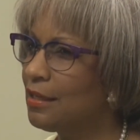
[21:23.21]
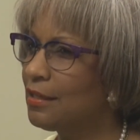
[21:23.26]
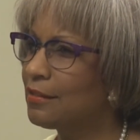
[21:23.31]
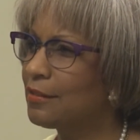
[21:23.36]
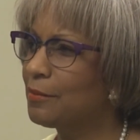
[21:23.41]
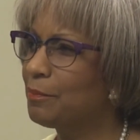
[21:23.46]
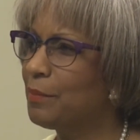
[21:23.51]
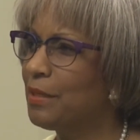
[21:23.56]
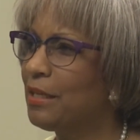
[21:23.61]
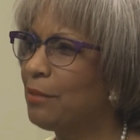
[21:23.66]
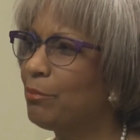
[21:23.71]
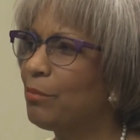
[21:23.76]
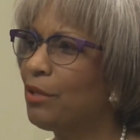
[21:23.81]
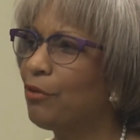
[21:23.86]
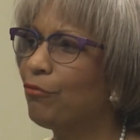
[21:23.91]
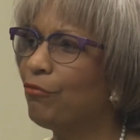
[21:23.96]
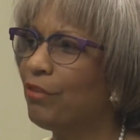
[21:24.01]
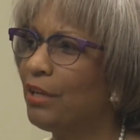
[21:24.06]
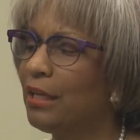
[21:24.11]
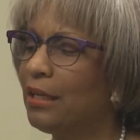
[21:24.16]
it's made
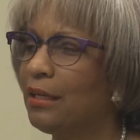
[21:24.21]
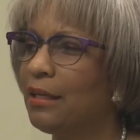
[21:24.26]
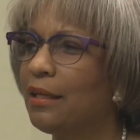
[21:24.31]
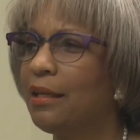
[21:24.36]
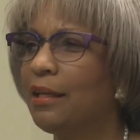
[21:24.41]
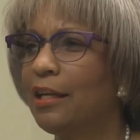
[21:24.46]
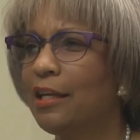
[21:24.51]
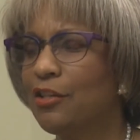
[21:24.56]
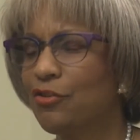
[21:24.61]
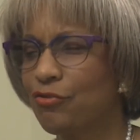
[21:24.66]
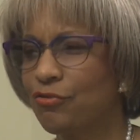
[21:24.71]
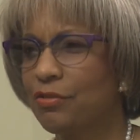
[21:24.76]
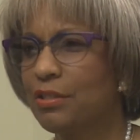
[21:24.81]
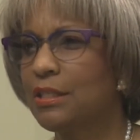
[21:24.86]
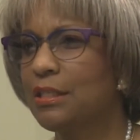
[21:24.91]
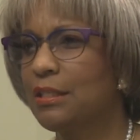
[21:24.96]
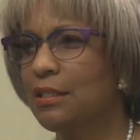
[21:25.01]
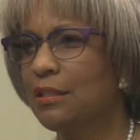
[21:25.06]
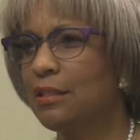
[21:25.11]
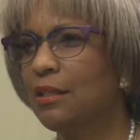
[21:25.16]
me really
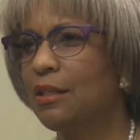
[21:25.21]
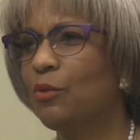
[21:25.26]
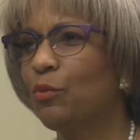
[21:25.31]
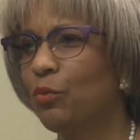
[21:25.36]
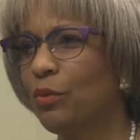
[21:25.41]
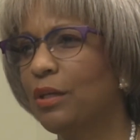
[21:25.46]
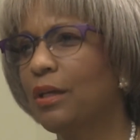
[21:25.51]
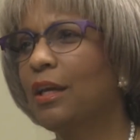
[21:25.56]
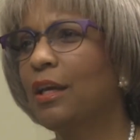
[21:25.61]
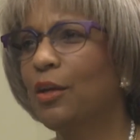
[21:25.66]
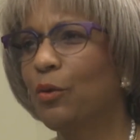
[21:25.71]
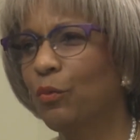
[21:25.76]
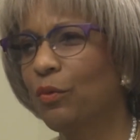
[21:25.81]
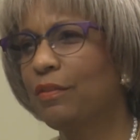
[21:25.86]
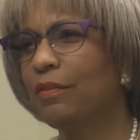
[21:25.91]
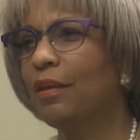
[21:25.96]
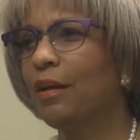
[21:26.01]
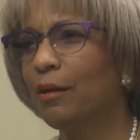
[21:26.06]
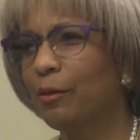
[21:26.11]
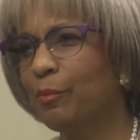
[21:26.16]
interested in working
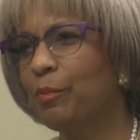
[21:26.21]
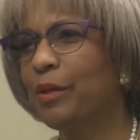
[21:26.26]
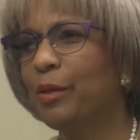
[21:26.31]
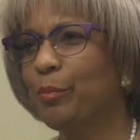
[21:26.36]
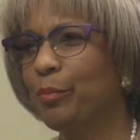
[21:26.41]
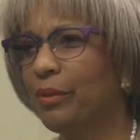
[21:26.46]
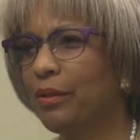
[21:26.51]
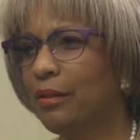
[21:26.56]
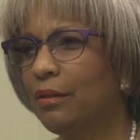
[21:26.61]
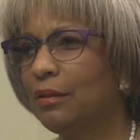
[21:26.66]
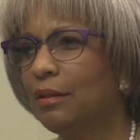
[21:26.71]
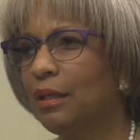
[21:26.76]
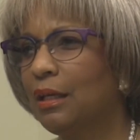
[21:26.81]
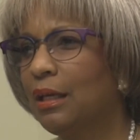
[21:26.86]
with young people